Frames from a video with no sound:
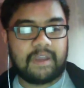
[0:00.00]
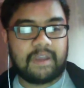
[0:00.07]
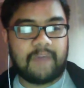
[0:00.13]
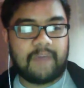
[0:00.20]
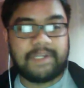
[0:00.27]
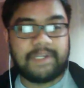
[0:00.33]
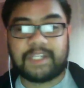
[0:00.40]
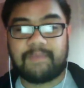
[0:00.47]

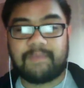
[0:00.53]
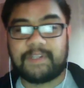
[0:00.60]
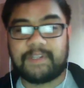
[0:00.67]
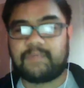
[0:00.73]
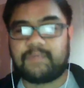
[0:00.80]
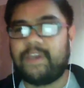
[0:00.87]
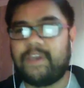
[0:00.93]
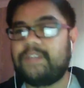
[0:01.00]
mean, the simplest
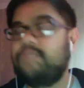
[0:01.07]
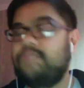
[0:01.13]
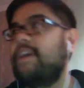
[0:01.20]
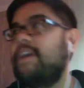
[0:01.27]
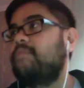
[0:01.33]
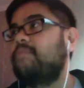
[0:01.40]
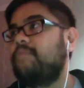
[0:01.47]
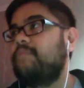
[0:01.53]
way to do
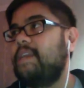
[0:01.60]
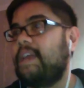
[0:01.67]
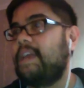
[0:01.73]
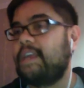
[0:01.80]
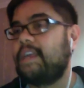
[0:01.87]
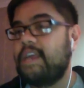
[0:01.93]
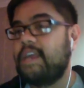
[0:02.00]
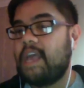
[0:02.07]
that would be
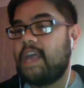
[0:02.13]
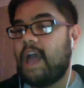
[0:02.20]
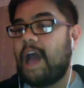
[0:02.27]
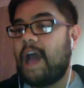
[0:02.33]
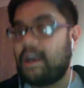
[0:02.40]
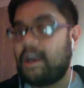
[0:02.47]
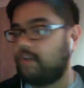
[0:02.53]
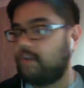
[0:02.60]
like,
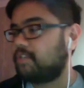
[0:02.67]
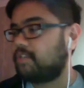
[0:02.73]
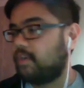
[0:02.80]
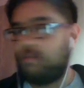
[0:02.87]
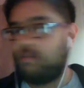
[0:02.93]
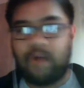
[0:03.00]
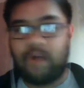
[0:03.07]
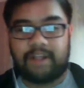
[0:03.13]
I also
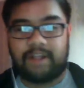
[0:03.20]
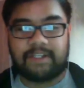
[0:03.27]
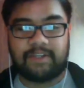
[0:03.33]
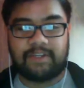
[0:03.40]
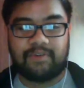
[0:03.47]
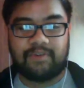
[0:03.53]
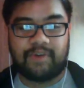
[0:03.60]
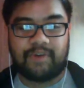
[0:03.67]
want
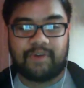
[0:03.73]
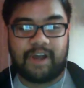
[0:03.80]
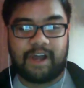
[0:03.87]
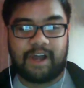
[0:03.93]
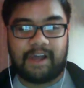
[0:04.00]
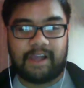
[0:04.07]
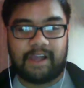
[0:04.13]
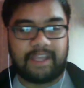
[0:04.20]

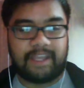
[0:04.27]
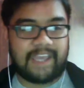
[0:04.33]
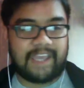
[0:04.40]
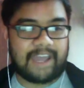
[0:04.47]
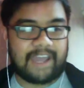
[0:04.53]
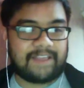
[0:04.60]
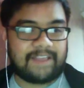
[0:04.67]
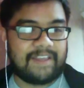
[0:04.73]
to
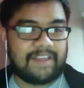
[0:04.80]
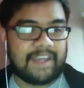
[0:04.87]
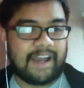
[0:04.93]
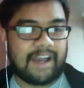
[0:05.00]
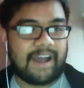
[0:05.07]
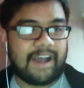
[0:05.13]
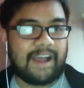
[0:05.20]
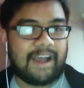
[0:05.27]
get the
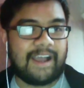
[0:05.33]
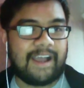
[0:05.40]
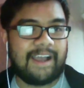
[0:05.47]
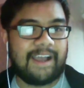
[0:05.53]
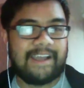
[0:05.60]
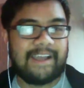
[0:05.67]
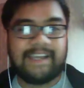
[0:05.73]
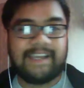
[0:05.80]

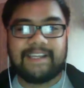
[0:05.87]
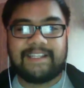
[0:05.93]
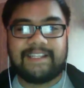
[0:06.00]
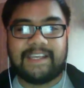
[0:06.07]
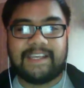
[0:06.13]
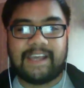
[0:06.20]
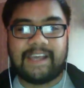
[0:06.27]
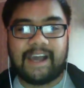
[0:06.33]

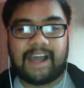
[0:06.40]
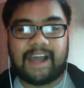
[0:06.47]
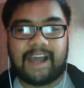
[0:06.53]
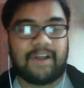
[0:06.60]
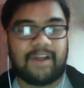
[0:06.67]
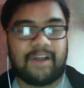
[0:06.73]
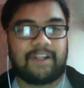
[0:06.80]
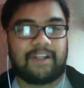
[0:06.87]

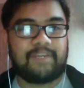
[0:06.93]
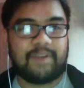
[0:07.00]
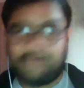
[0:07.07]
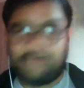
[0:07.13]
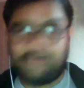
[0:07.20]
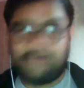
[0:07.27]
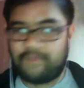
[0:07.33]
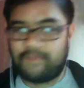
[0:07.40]
acknowledgement of
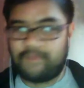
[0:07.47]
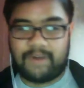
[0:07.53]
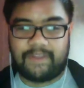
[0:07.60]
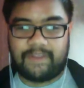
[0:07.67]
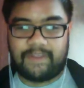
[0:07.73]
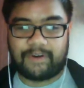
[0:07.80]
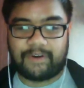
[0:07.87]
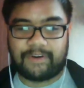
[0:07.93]
your
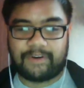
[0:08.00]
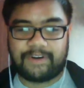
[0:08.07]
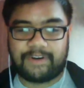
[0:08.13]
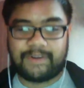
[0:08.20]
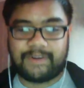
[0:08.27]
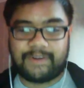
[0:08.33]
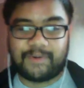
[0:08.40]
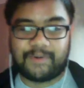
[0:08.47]
mother,
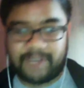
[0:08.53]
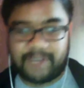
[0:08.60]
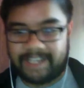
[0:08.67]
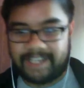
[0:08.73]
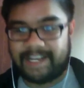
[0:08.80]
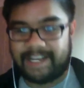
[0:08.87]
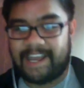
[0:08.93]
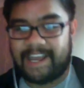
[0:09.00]
who is
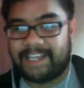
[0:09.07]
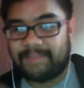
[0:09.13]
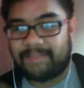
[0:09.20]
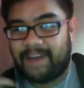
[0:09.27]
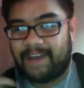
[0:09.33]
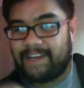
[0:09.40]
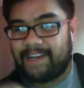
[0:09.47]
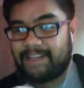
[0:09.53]
an ace
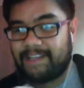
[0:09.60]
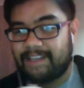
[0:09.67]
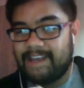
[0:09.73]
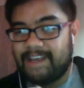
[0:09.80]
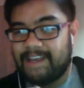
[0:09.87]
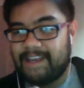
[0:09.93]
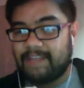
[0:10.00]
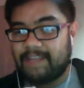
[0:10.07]
pilot.
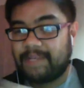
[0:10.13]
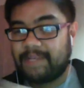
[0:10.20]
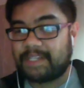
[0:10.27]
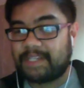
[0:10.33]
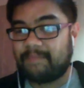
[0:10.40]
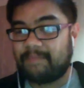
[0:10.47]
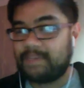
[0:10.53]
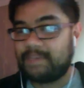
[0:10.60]
That would be the
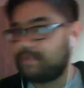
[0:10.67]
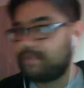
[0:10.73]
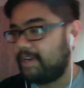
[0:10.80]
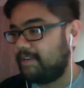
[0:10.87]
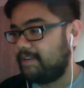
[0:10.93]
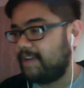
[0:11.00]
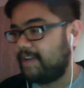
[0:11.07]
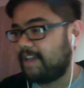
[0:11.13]
simplest way to
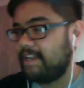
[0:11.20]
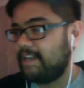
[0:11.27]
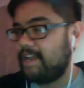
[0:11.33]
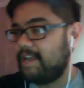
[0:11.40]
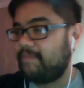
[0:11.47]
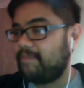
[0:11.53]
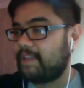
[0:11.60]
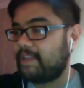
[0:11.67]
do that,
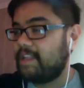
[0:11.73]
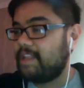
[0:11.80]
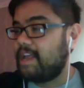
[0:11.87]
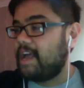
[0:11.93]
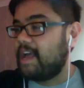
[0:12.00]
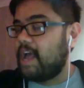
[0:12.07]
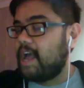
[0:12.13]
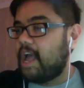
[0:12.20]
but
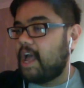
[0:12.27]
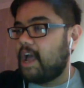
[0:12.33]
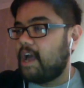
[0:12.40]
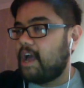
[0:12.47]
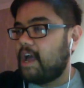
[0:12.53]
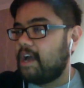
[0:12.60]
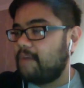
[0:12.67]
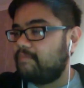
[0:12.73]

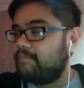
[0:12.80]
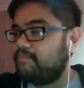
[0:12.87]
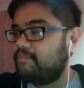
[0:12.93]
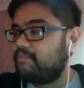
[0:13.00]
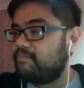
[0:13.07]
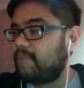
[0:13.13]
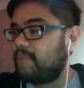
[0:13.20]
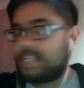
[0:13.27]

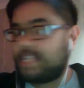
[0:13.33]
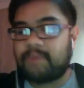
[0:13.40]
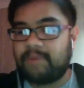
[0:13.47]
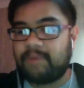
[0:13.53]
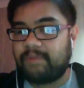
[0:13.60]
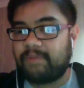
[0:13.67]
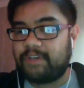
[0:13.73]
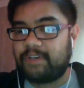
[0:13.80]
it's probably
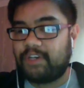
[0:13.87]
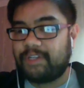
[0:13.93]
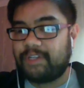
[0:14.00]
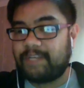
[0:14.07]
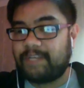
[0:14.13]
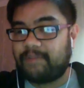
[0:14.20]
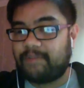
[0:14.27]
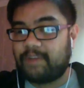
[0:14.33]
more
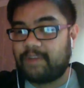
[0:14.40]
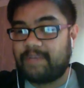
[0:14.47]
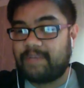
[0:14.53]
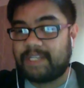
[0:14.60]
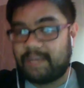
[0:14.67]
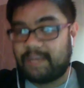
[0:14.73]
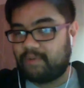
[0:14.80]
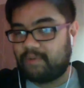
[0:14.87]
juicy for it to be a
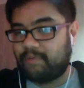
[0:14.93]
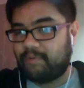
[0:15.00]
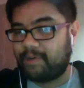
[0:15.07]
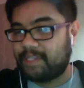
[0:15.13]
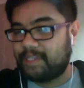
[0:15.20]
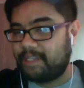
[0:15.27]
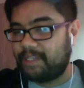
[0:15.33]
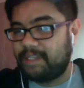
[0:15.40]
separate
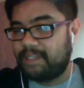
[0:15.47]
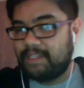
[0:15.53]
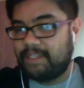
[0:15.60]
person.